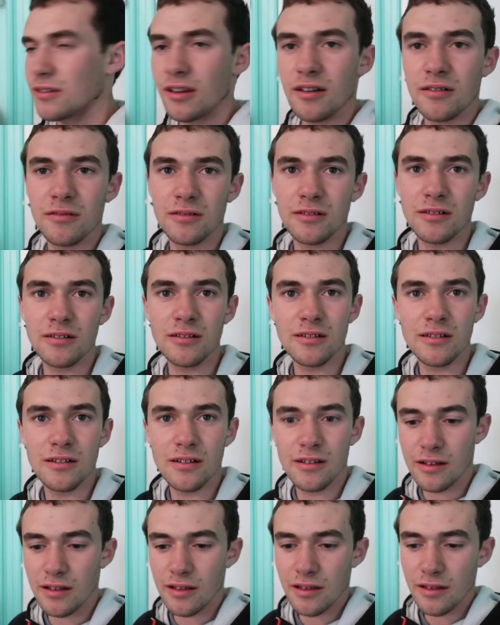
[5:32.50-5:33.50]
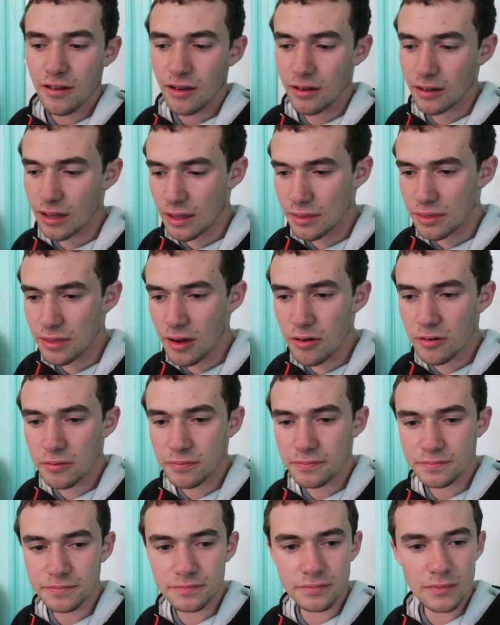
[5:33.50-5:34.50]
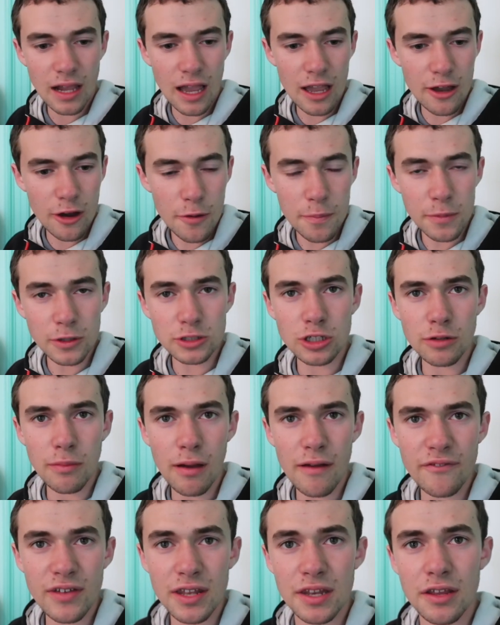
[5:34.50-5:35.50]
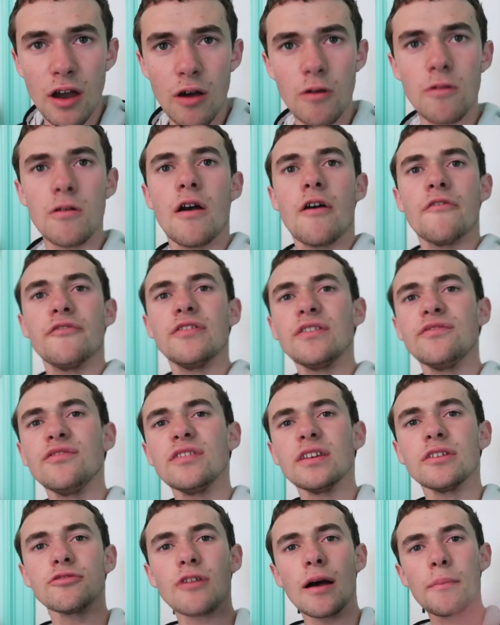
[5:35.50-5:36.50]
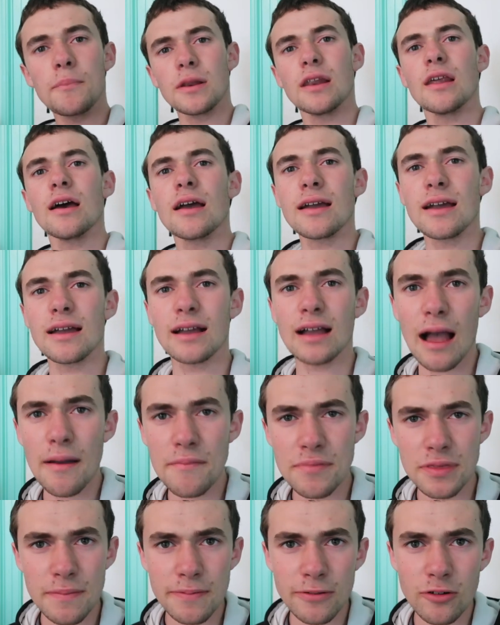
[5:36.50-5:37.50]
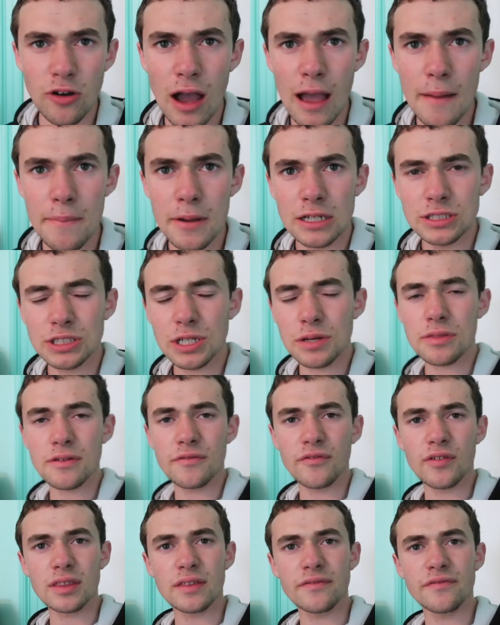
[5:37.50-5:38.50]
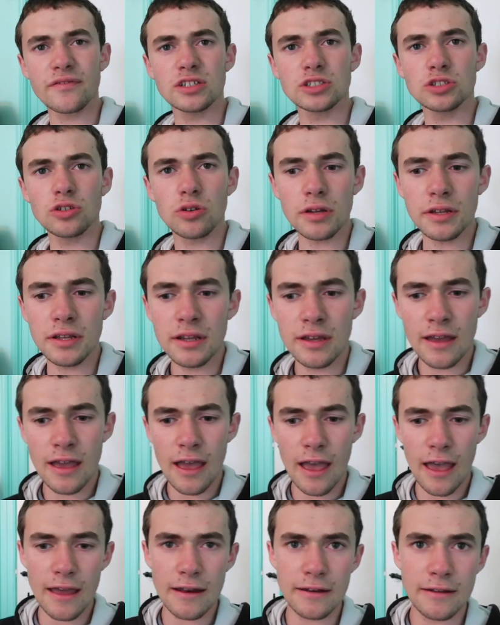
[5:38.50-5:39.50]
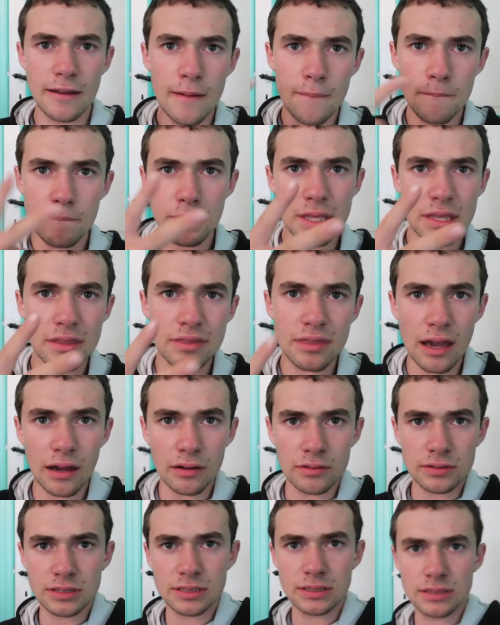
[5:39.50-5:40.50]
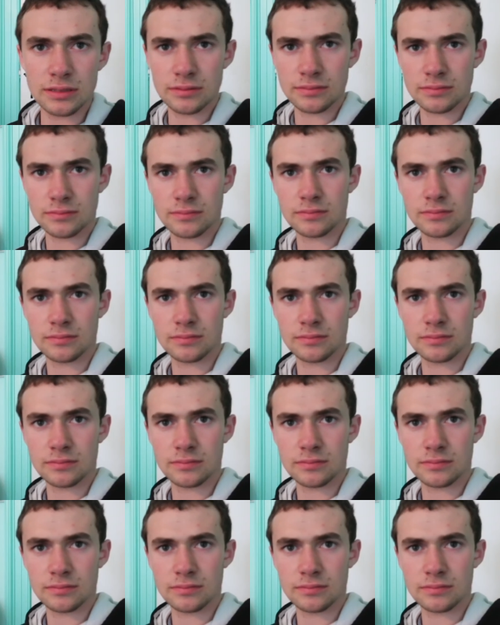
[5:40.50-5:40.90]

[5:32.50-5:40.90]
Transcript: you know. Okay, so I hope you enjoyed my video. Feel free to drop a like, comment, subscribe, share this with your friends if you enjoyed, and peace out.